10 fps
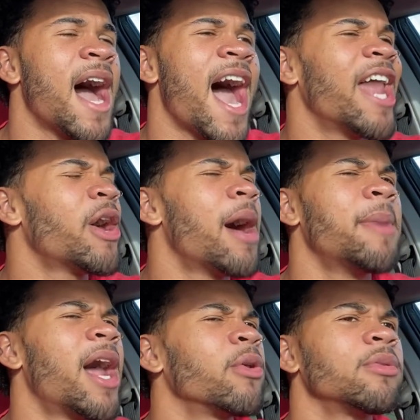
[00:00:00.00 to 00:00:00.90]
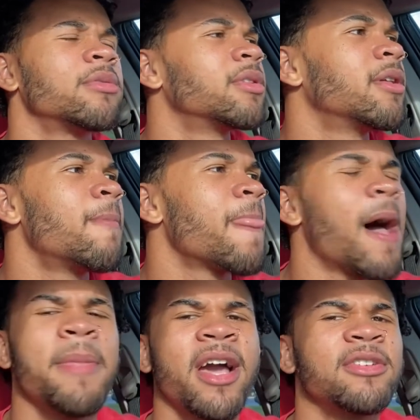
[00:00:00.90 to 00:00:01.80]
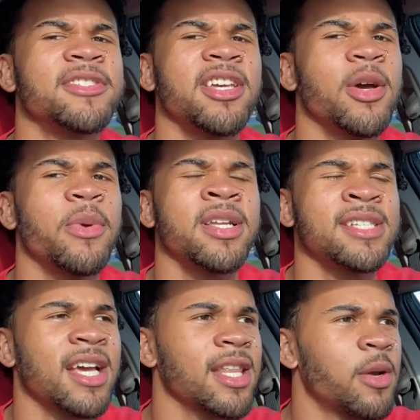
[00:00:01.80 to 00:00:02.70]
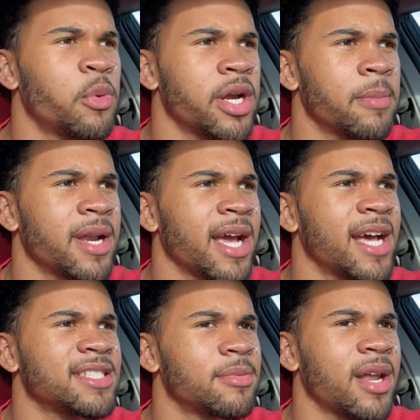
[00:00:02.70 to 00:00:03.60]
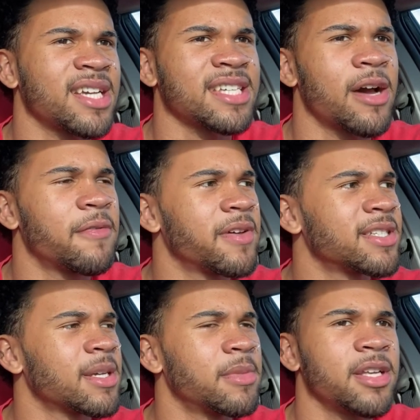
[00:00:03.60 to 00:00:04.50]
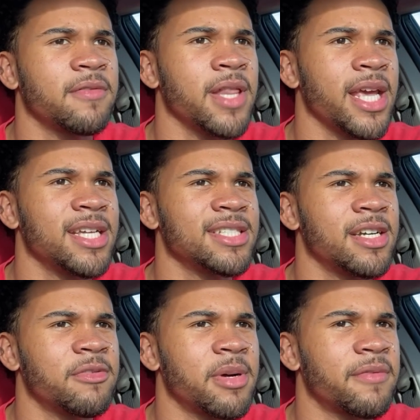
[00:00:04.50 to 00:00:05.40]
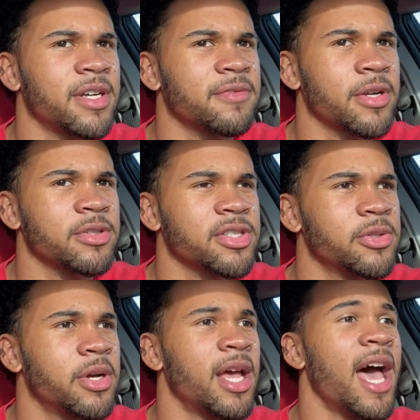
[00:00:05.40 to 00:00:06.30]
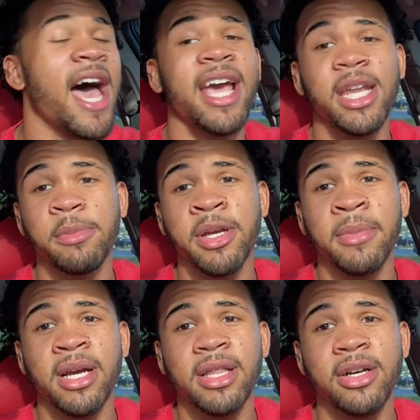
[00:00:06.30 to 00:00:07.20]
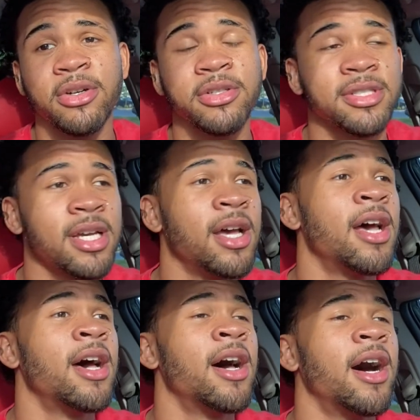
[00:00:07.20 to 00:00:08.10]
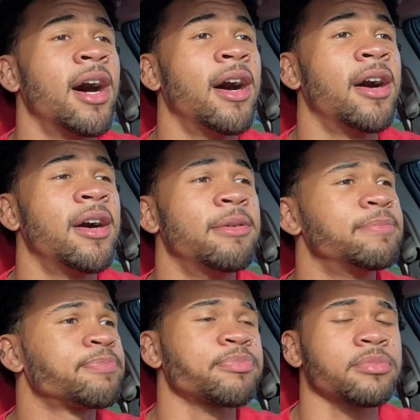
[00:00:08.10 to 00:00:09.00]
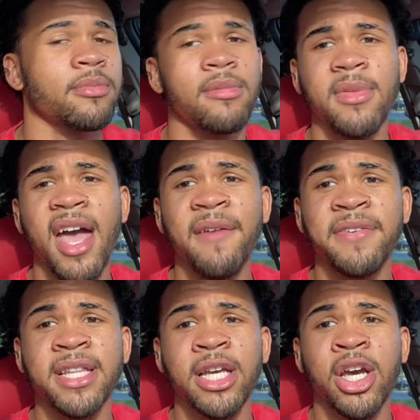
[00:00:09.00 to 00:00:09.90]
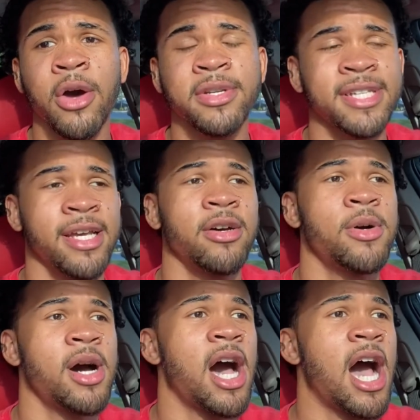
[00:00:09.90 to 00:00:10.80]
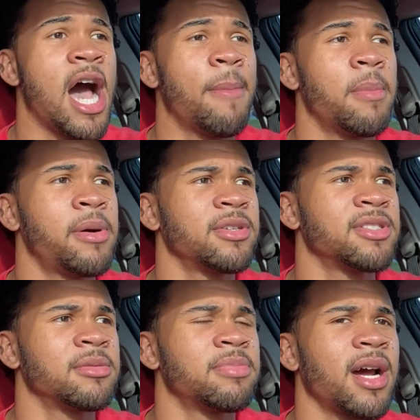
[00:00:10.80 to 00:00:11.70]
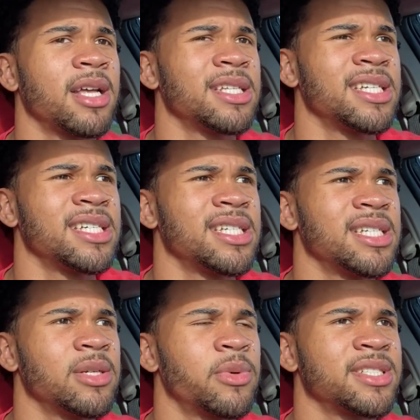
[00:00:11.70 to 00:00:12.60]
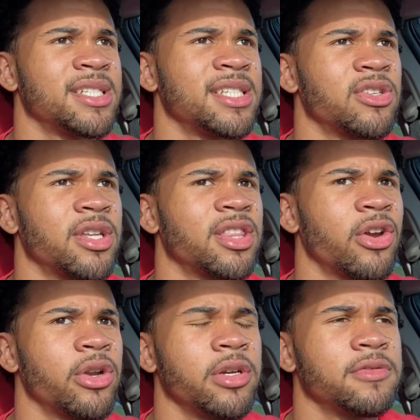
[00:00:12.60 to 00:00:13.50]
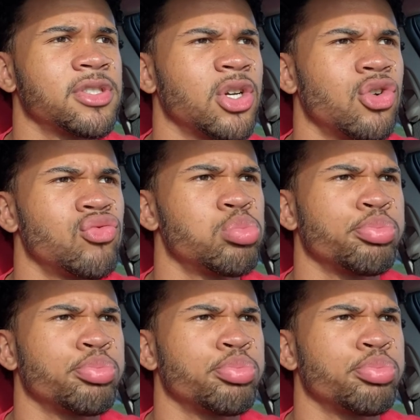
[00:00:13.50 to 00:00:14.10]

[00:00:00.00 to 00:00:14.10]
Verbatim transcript: I don't. I'm, I don't. I'm not gonna tell you what exactly I'm wearing, but I got some nice outfits. I'm gonna look fleeky as hell for my first photo shoot. I gotta pick my clothes. Um, I'm finna look cold as hell. Uh, I'm gonna post them probably, what is it? It's on the 30th, so